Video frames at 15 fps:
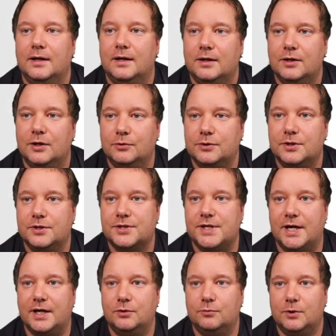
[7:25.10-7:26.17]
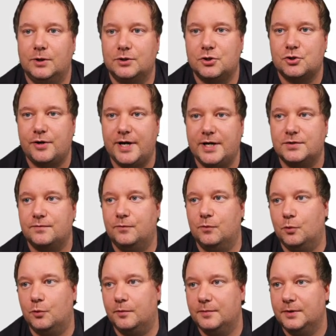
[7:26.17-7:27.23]
go to the second one,
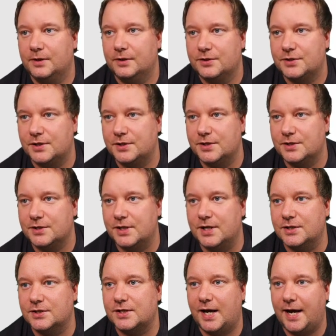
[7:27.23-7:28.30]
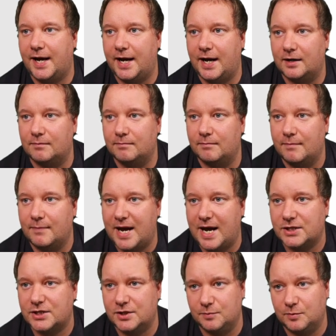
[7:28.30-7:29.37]
transform, statistics, and
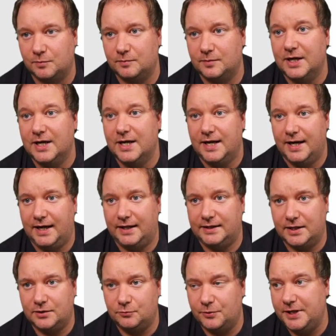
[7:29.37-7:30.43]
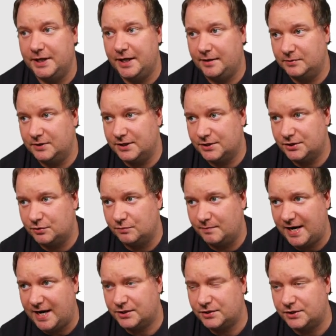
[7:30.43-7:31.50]
maximum, and then rename this to
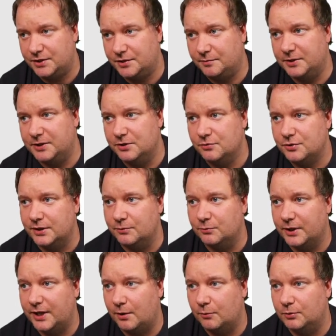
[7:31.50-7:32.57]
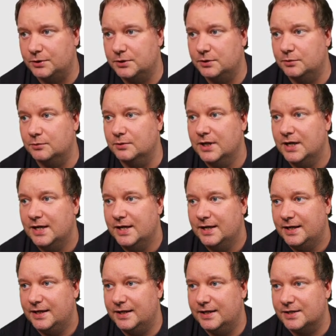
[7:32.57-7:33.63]
max year. But usually what I would do
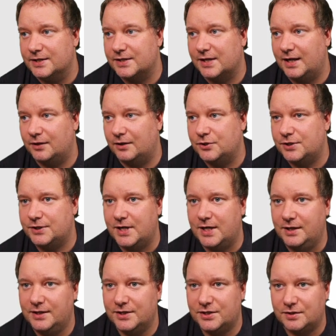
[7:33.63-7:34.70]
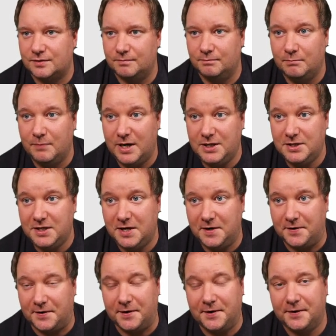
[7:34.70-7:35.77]
is I'll just take this min
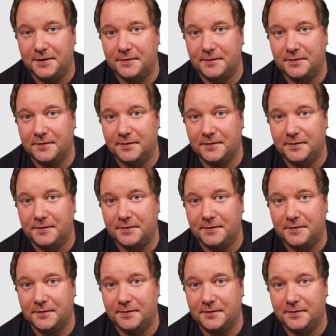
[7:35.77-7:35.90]
year